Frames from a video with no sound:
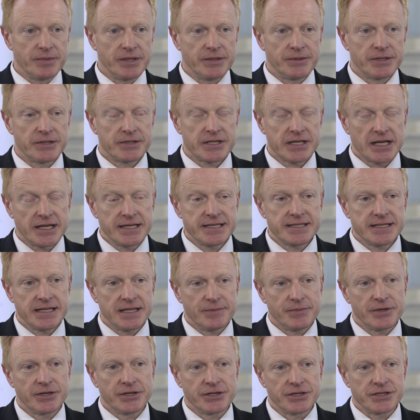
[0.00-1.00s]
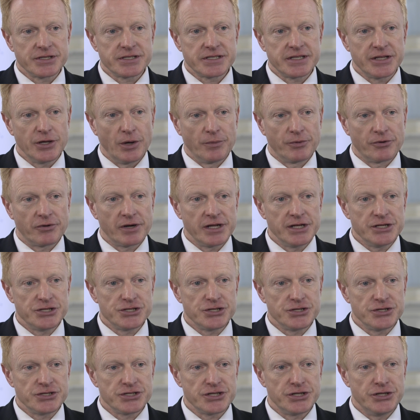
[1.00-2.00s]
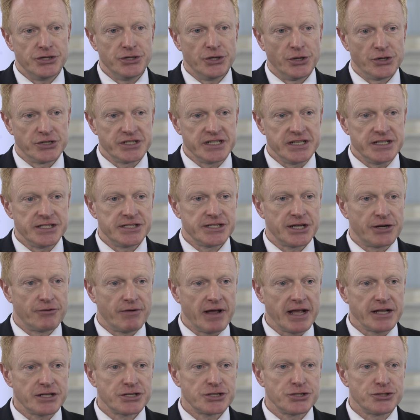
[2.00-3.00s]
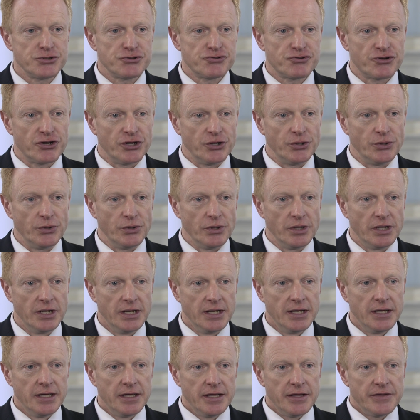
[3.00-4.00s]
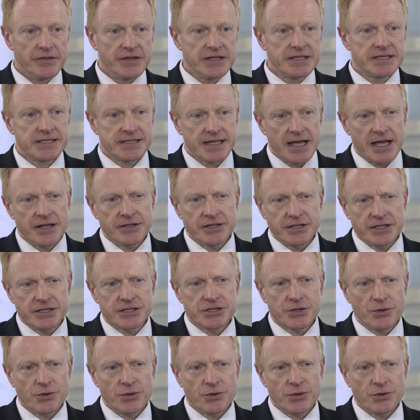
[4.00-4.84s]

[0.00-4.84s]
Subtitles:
precisely because the operations are not in direct control. This standard is